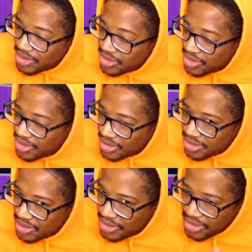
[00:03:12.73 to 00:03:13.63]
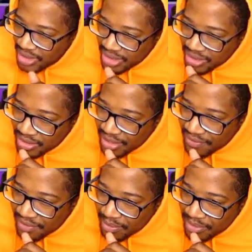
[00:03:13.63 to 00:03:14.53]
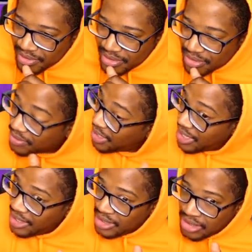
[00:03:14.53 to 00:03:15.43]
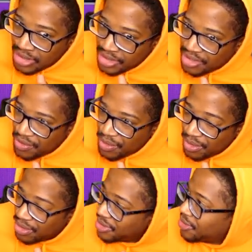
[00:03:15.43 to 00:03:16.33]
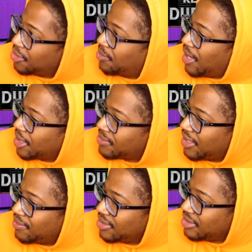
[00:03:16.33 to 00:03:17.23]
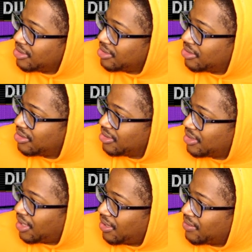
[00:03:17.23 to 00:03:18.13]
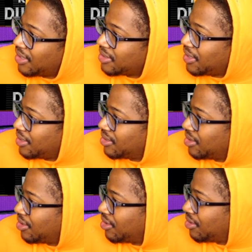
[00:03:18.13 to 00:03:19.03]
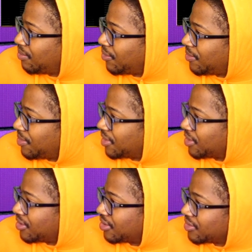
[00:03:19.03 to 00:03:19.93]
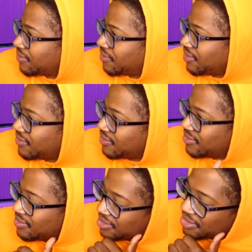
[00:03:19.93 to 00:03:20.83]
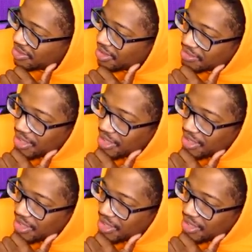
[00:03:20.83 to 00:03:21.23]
is a little iffy, but okay. We're going to go this whole box out one? I don't like that. We're be getting cooked in FIFA. I would not